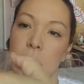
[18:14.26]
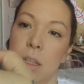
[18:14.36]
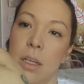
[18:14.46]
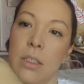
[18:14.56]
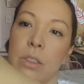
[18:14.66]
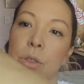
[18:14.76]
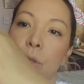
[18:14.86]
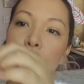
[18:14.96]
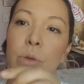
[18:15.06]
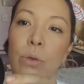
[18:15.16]
these
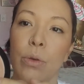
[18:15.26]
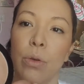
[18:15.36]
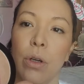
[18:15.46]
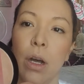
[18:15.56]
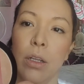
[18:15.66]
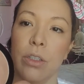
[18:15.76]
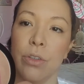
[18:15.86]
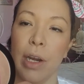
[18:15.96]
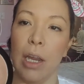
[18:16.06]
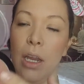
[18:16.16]
two
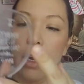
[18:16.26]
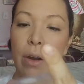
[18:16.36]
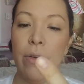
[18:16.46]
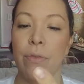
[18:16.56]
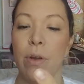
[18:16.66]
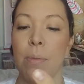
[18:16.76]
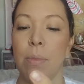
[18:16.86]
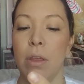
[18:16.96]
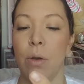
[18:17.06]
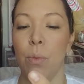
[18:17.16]
colors right here
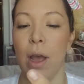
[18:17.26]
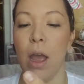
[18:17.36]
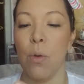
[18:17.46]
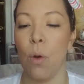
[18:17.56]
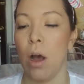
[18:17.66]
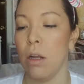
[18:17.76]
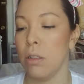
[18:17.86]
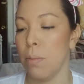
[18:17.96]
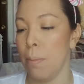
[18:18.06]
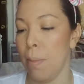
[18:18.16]
from the Wet n
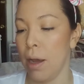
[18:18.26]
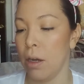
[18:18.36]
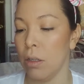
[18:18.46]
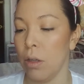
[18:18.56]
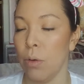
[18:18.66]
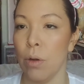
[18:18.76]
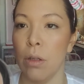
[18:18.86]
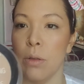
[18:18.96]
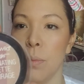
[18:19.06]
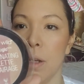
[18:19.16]
Wild Mega Glow
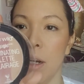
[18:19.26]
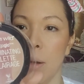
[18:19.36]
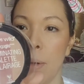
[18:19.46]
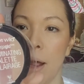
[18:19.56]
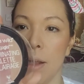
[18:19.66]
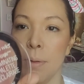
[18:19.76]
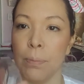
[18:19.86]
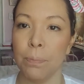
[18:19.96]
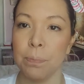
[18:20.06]
Illuminating Palette.